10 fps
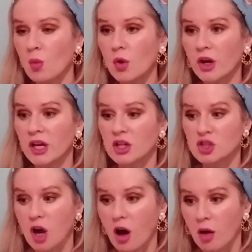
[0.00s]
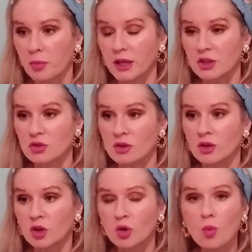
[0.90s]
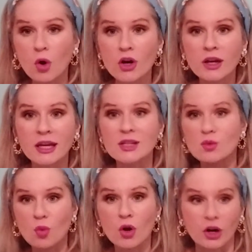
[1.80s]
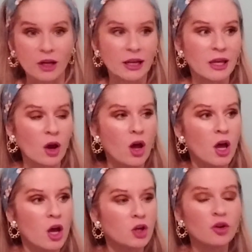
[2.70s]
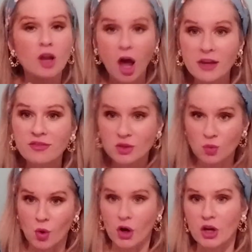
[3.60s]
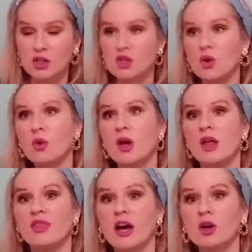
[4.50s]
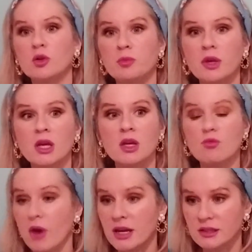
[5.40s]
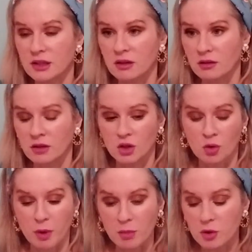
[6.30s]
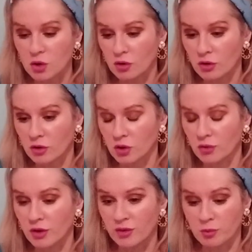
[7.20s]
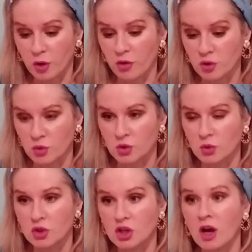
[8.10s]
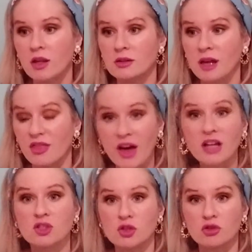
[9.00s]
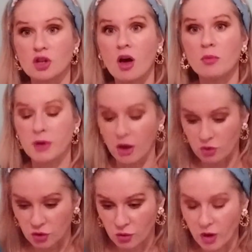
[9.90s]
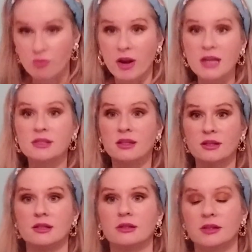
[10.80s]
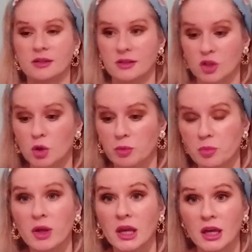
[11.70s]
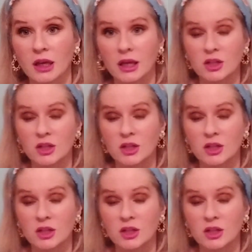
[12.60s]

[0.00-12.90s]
working a job, it your work is work. Like your life is work. So that could be raising, you know, maybe you're you've given birth to, to a child and that's your job now. You are raising this this human being